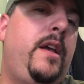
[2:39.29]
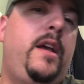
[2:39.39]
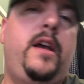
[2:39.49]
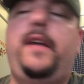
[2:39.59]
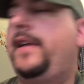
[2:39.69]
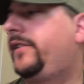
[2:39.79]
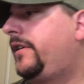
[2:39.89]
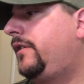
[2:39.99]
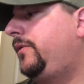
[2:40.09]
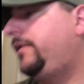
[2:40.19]
And that's
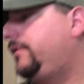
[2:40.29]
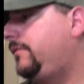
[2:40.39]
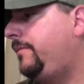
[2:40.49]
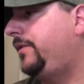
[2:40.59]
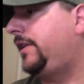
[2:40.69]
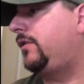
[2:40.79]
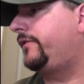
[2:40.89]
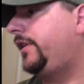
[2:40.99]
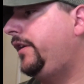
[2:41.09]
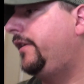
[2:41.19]
heroin. So I'm going to put that
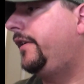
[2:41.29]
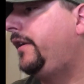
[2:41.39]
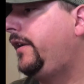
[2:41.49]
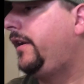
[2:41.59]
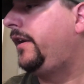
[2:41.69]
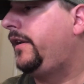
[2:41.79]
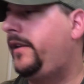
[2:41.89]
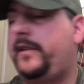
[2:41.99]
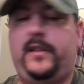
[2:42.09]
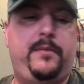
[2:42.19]
over here
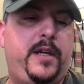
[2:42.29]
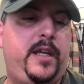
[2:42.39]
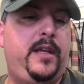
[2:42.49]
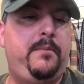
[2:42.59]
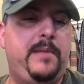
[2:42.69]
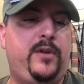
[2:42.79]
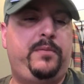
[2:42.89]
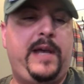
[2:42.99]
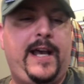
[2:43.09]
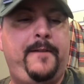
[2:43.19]
next to my mouse
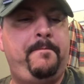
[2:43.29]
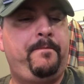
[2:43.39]
pad.